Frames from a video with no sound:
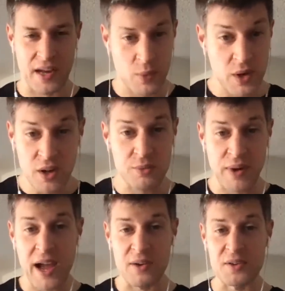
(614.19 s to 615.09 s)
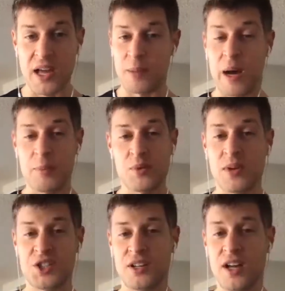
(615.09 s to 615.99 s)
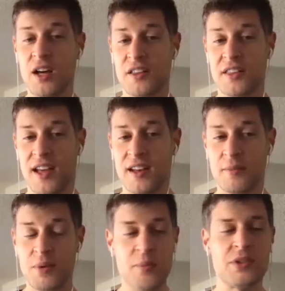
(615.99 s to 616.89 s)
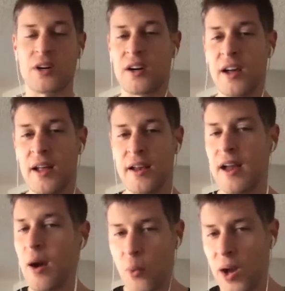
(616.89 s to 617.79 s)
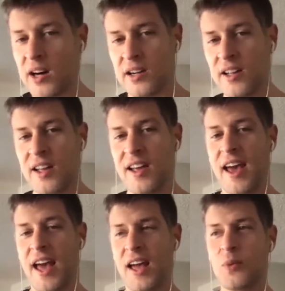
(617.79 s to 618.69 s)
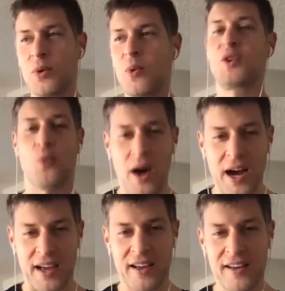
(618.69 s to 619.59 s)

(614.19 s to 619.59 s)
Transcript: And we look around at population health, and people are not well and we wonder why.